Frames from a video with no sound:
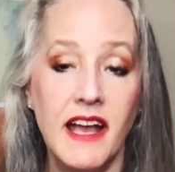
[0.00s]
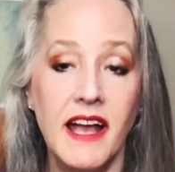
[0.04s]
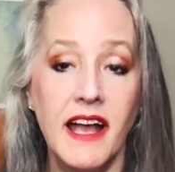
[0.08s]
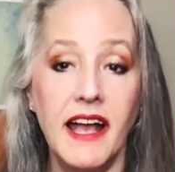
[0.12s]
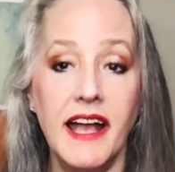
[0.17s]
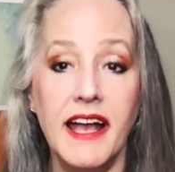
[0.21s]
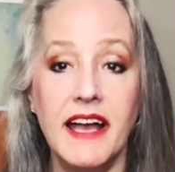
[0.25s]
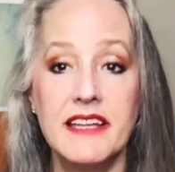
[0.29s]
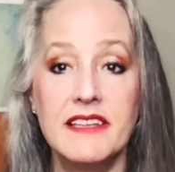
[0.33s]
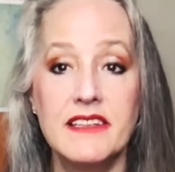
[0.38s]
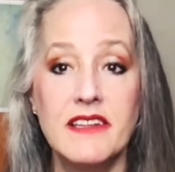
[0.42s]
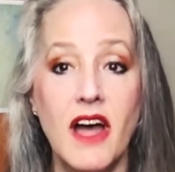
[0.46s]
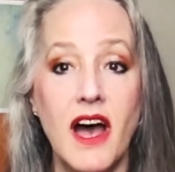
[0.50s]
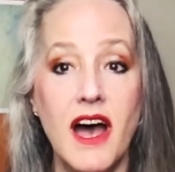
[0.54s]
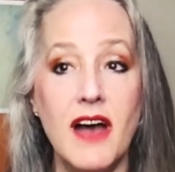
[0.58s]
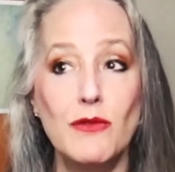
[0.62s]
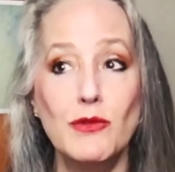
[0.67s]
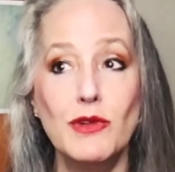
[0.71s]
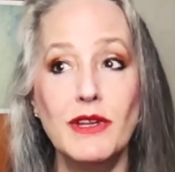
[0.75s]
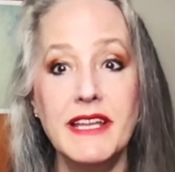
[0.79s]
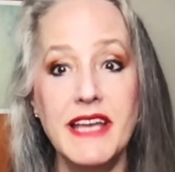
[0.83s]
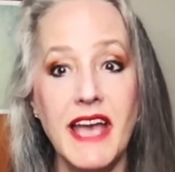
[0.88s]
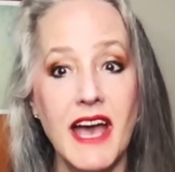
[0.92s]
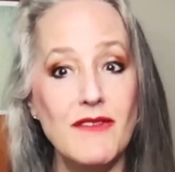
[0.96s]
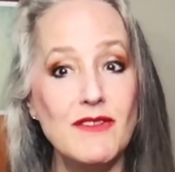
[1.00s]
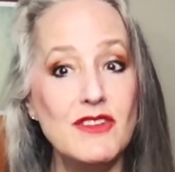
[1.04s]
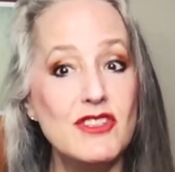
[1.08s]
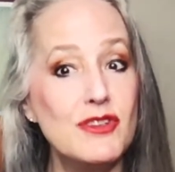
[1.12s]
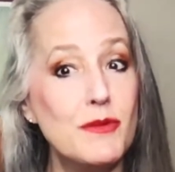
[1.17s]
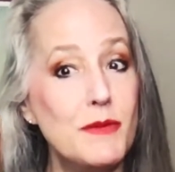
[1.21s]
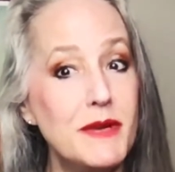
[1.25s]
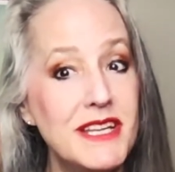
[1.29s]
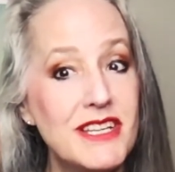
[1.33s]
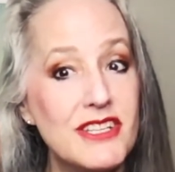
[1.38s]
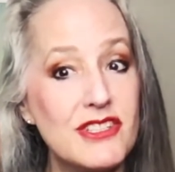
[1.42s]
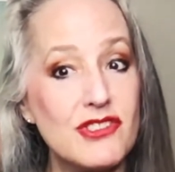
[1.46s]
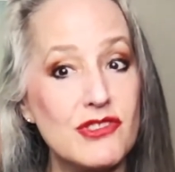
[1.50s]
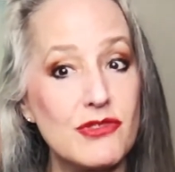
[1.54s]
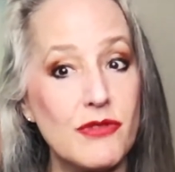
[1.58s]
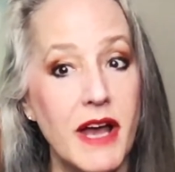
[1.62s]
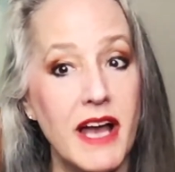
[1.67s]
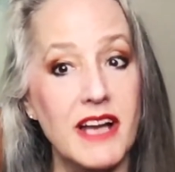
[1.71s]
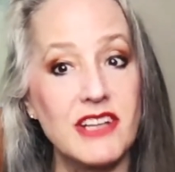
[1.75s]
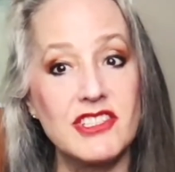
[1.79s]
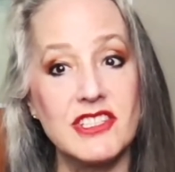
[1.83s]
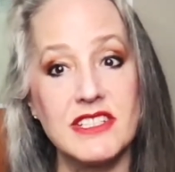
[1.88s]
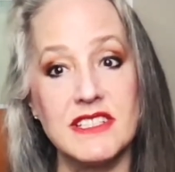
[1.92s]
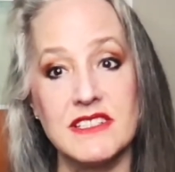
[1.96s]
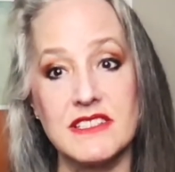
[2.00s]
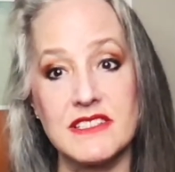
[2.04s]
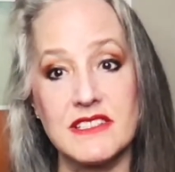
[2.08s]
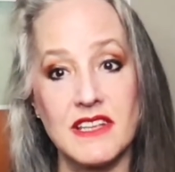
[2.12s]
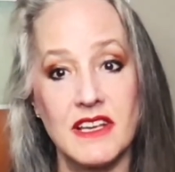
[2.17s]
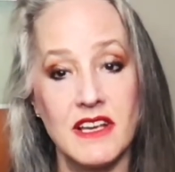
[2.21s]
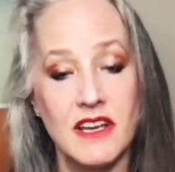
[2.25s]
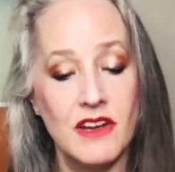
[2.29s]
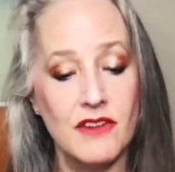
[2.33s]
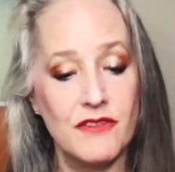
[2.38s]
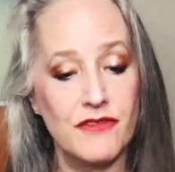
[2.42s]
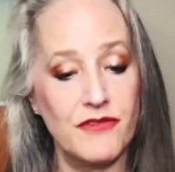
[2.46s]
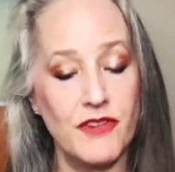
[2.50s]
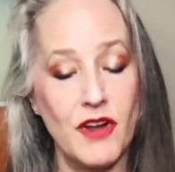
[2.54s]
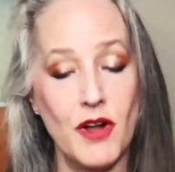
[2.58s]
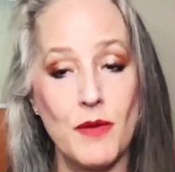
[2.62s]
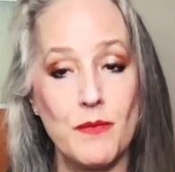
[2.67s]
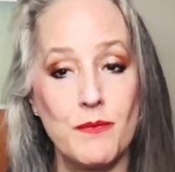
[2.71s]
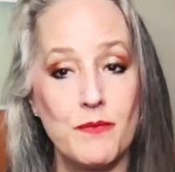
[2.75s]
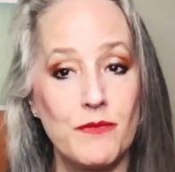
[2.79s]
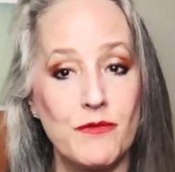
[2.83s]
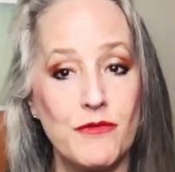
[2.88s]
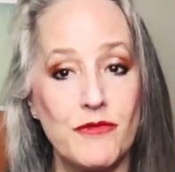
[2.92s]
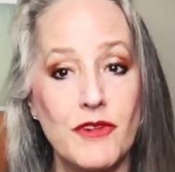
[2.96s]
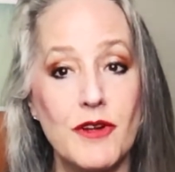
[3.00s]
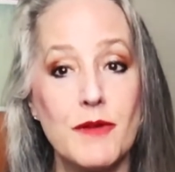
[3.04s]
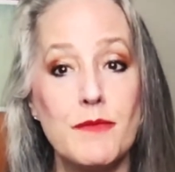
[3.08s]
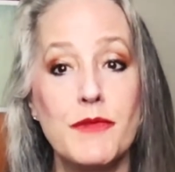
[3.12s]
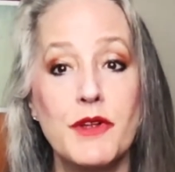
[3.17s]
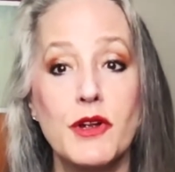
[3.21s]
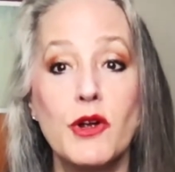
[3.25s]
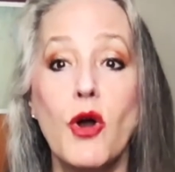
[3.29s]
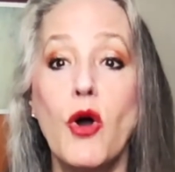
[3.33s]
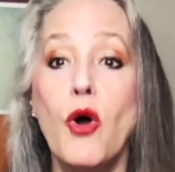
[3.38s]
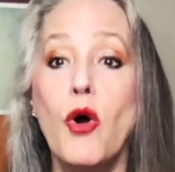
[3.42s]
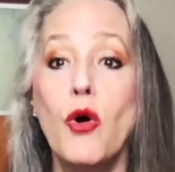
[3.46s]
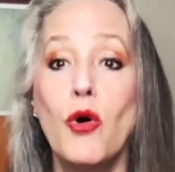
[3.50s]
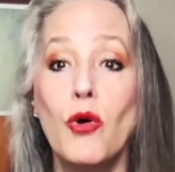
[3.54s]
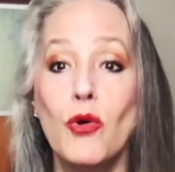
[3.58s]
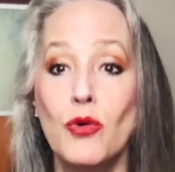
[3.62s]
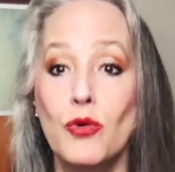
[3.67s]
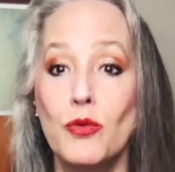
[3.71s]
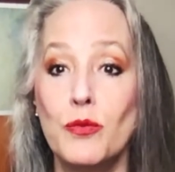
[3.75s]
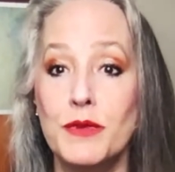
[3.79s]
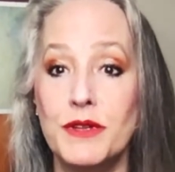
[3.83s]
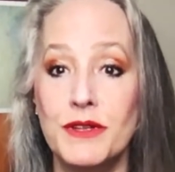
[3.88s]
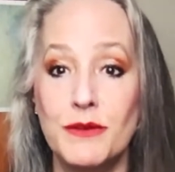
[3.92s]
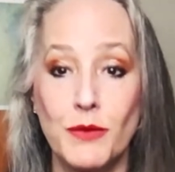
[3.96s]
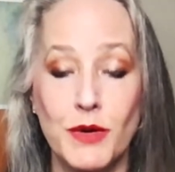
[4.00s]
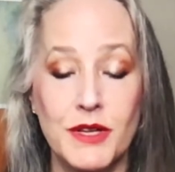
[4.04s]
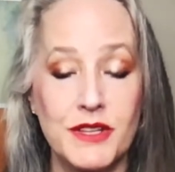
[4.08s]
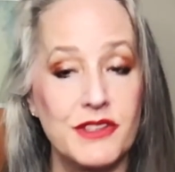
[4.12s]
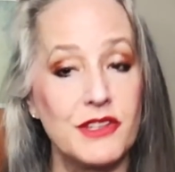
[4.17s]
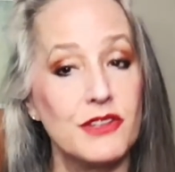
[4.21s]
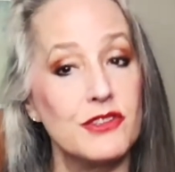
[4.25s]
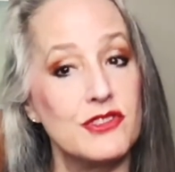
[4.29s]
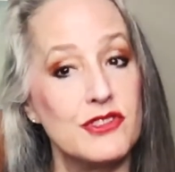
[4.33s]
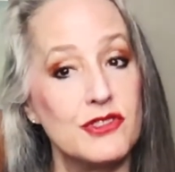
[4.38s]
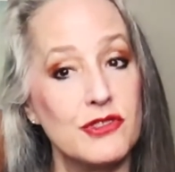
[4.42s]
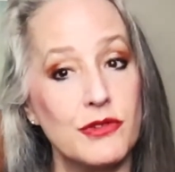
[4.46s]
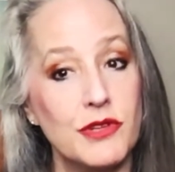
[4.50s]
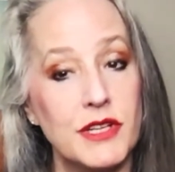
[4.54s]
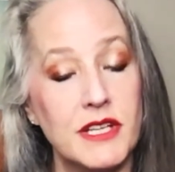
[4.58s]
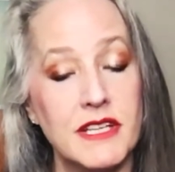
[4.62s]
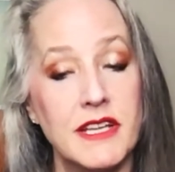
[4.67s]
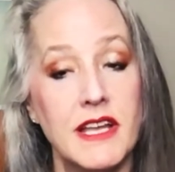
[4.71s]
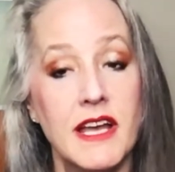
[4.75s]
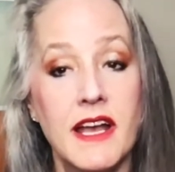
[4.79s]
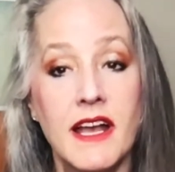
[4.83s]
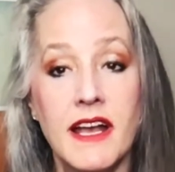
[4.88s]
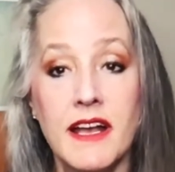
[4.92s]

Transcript: and not really having too many distractions from their home and what they're doing.